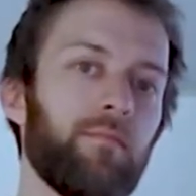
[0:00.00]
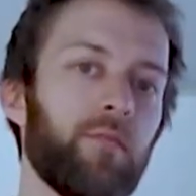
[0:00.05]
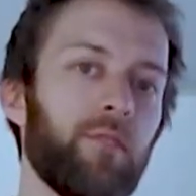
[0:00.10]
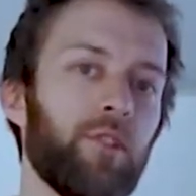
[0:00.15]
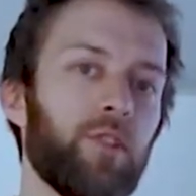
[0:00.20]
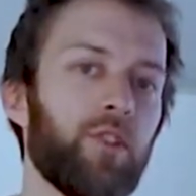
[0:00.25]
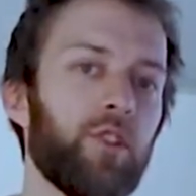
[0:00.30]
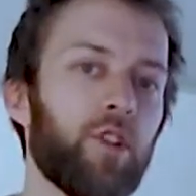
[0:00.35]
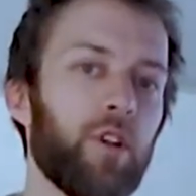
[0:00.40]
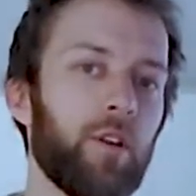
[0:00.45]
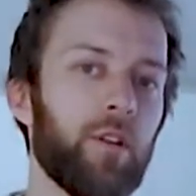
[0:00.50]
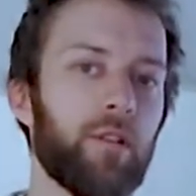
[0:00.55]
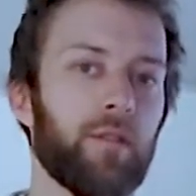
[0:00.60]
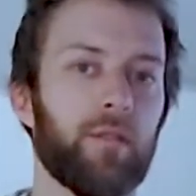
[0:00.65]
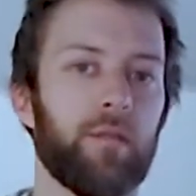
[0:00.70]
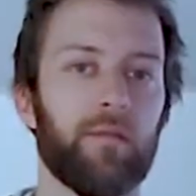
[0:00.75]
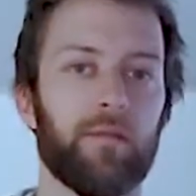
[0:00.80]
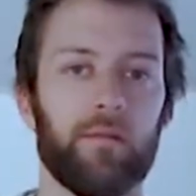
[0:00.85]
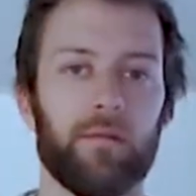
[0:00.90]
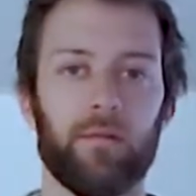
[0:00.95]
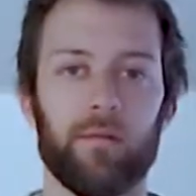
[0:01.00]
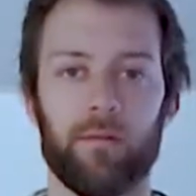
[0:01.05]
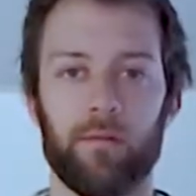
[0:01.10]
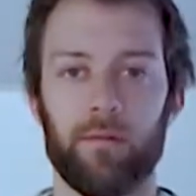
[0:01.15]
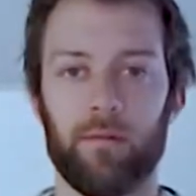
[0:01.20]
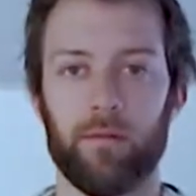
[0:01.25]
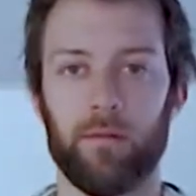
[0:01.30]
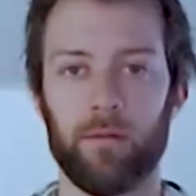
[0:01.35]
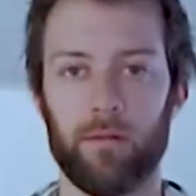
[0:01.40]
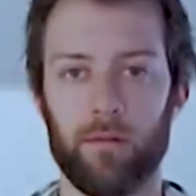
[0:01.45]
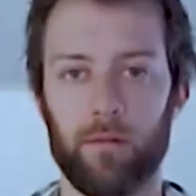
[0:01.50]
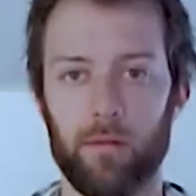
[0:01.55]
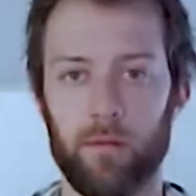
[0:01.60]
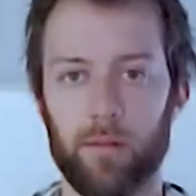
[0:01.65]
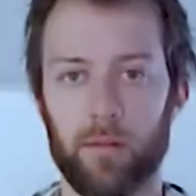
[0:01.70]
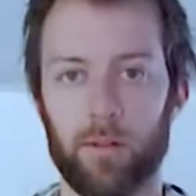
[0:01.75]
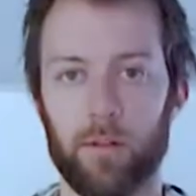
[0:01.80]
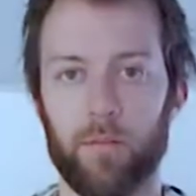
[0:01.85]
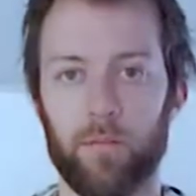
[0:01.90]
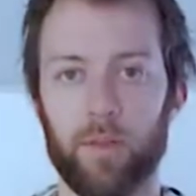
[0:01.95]
shirt,
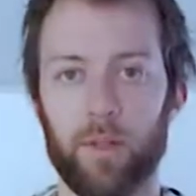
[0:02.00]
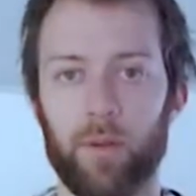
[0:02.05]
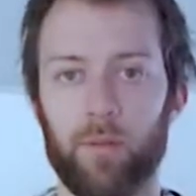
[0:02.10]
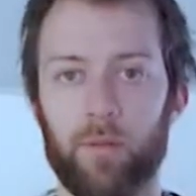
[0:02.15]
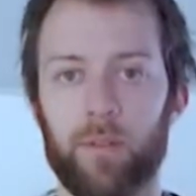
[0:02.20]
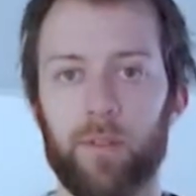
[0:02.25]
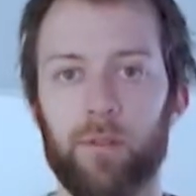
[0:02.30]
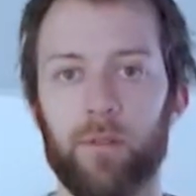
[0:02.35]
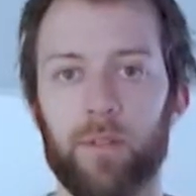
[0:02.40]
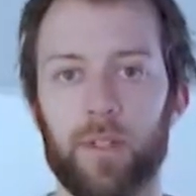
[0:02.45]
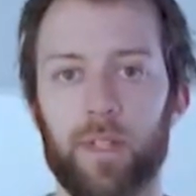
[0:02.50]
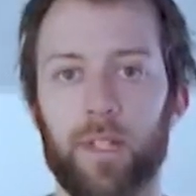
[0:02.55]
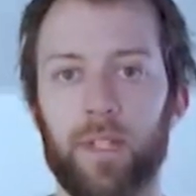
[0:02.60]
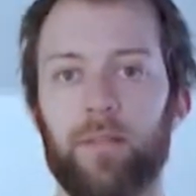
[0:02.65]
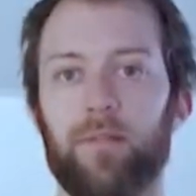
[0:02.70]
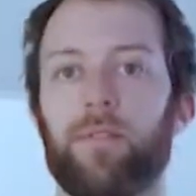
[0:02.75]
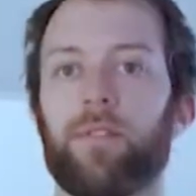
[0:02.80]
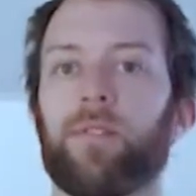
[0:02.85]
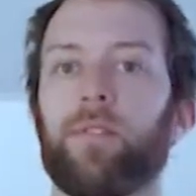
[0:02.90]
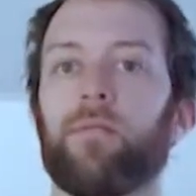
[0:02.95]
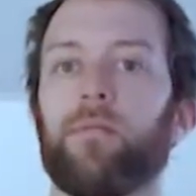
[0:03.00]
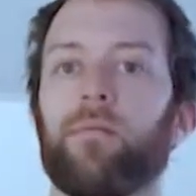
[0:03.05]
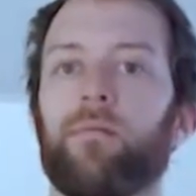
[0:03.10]
complete with 2 sleeves.